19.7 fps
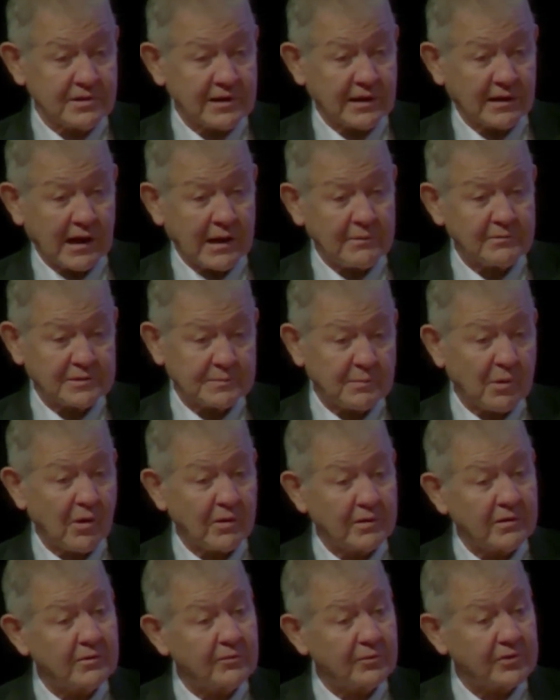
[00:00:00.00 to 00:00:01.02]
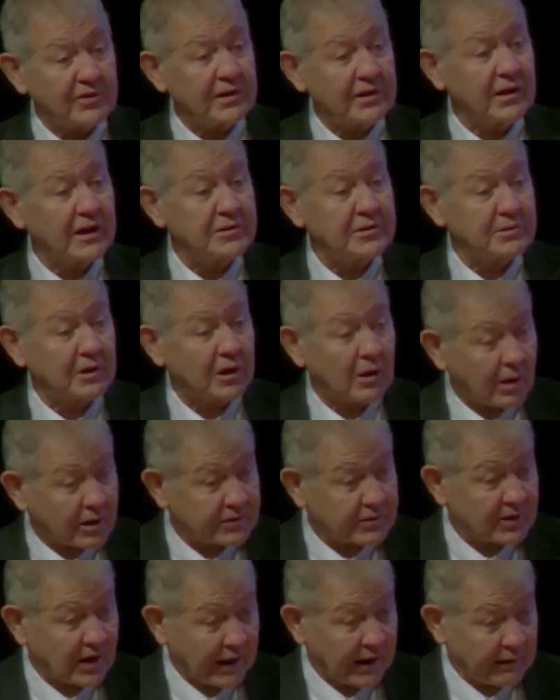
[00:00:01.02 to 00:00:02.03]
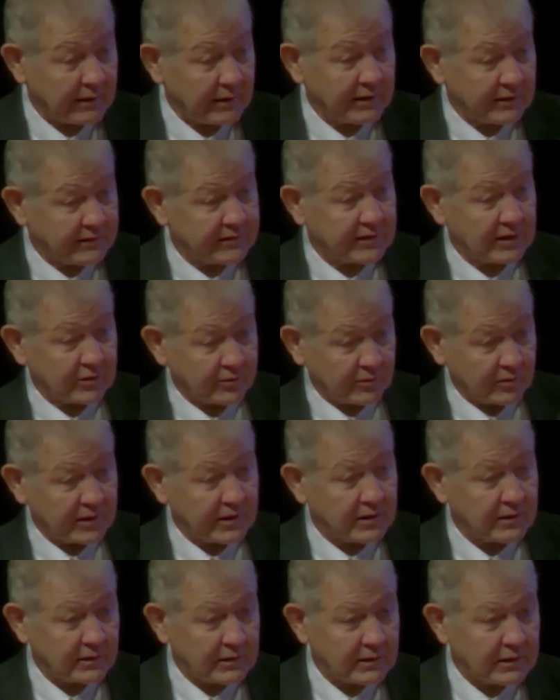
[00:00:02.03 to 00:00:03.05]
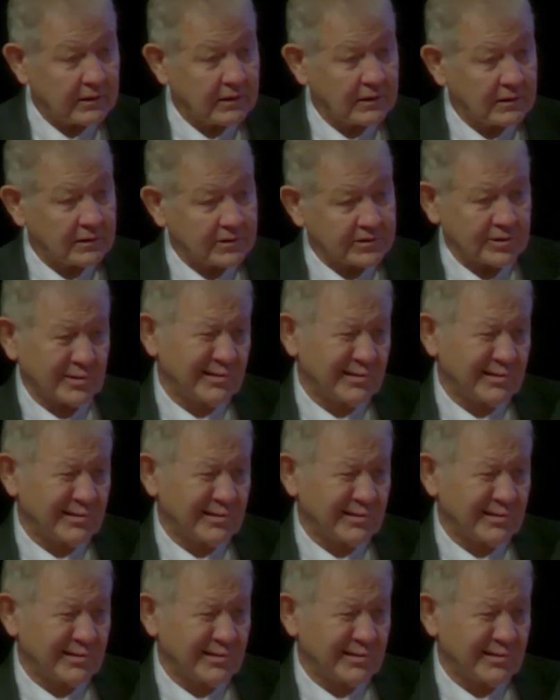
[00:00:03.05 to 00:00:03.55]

I was part of was the nitric oxide century, or certainly